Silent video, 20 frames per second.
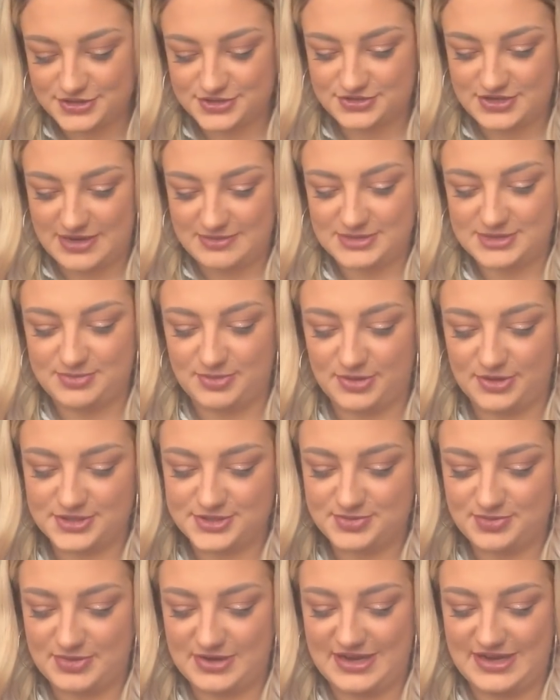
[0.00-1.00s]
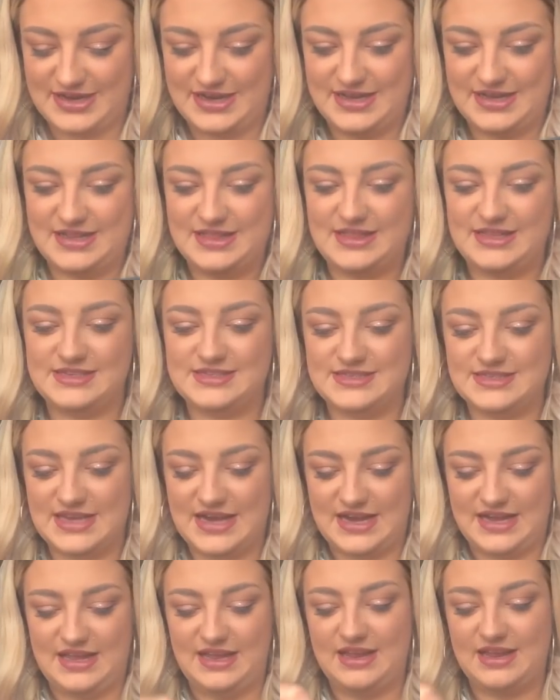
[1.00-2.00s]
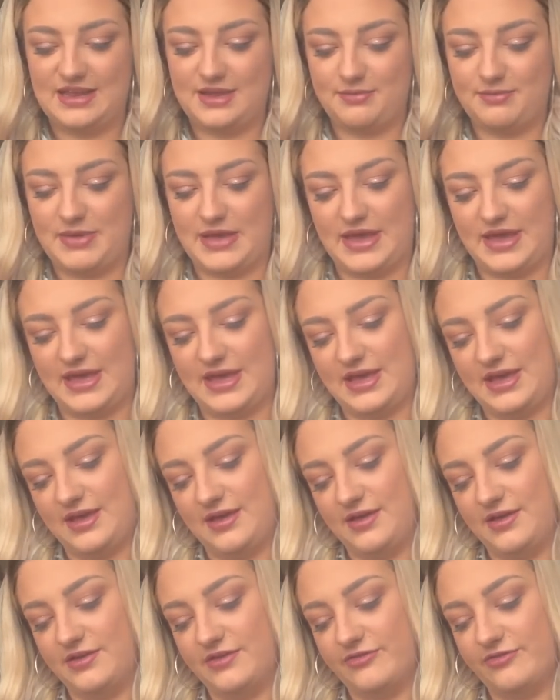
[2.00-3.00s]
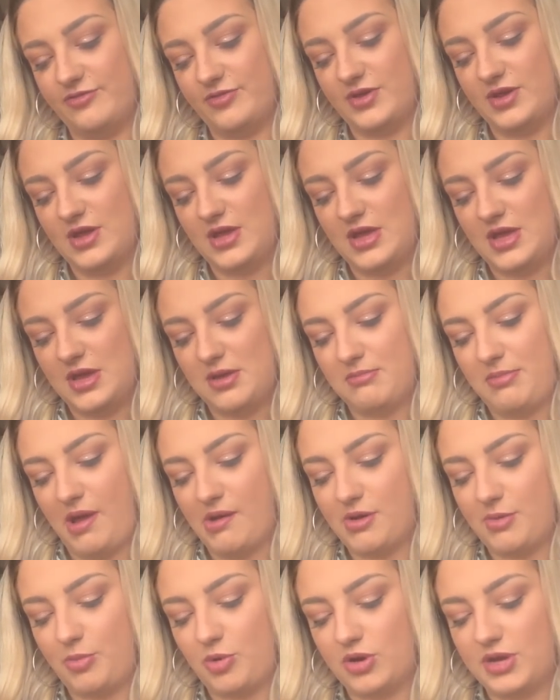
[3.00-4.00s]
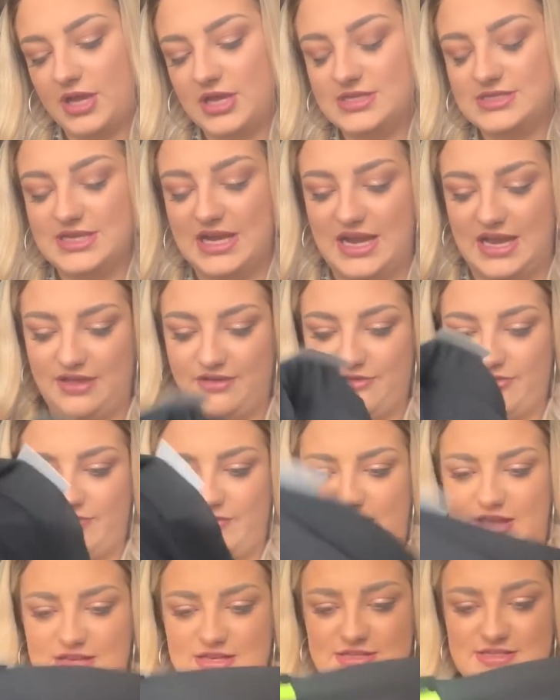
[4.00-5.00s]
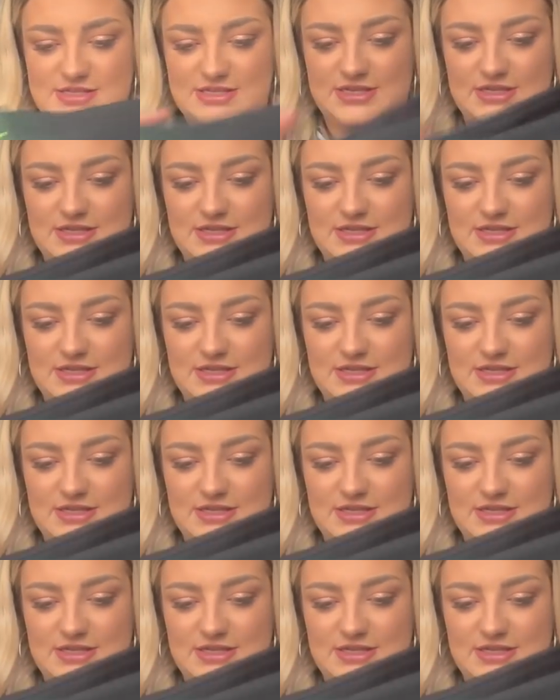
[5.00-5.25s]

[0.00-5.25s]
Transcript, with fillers: Under Armour sports bra. This Nike pair of Power Pocket tight fit